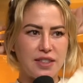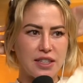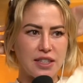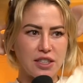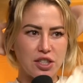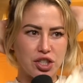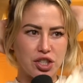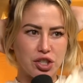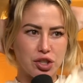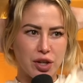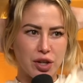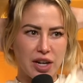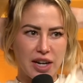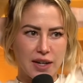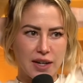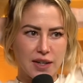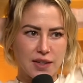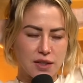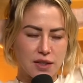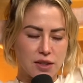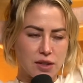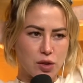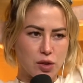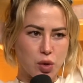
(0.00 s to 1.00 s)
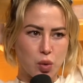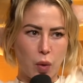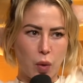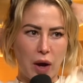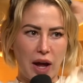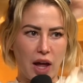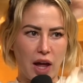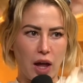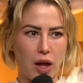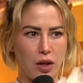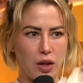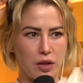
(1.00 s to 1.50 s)
District
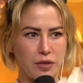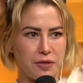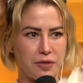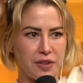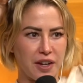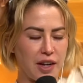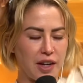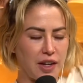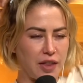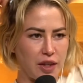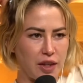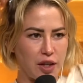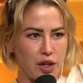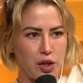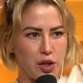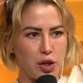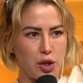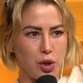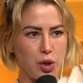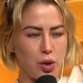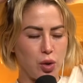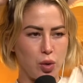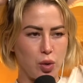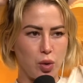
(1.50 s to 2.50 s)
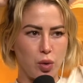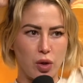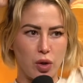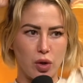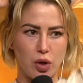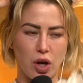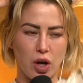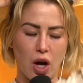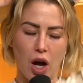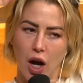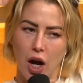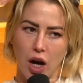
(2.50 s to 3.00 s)
12 in the new
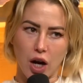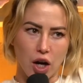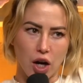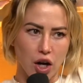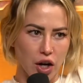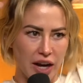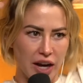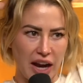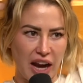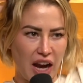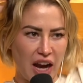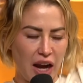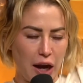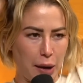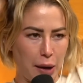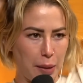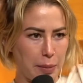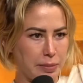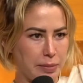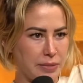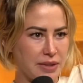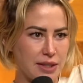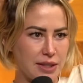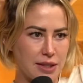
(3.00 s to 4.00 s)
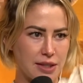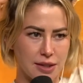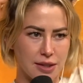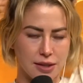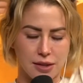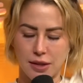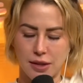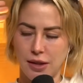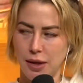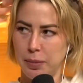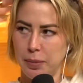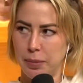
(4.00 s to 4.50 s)
Hunger
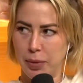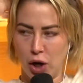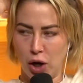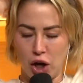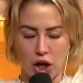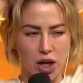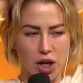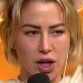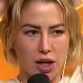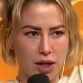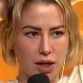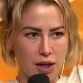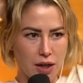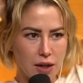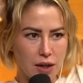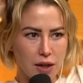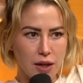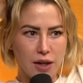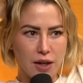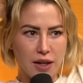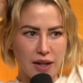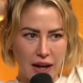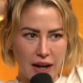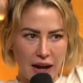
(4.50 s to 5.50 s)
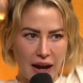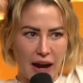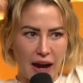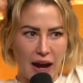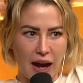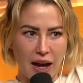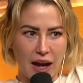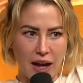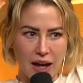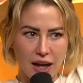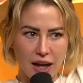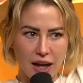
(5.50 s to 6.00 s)
Games book. Yeah.